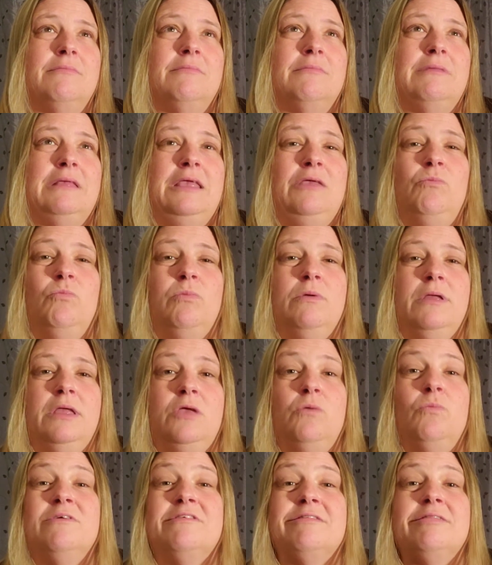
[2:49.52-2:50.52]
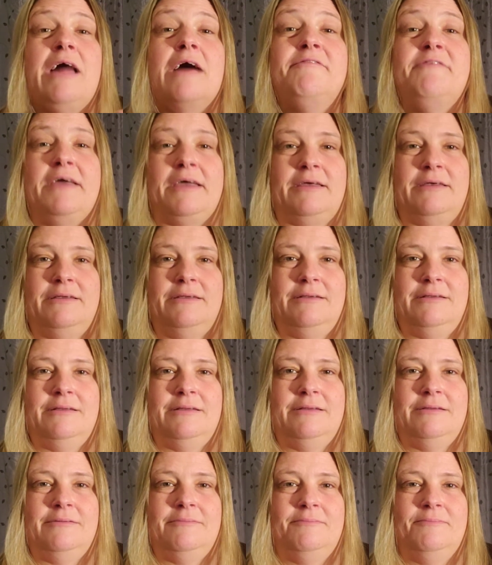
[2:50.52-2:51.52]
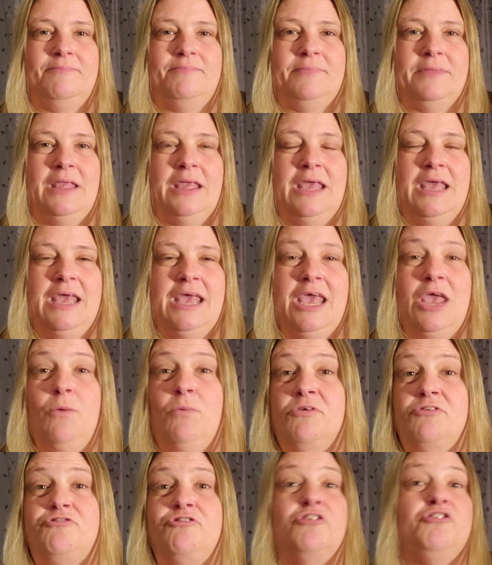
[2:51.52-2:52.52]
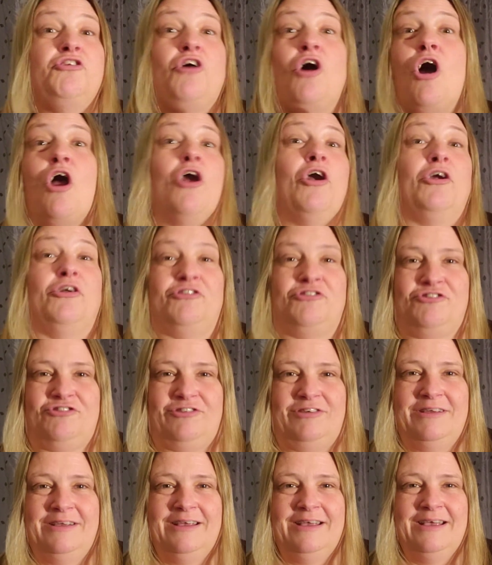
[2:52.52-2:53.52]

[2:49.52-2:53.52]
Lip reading: he was loving. It was just harsh.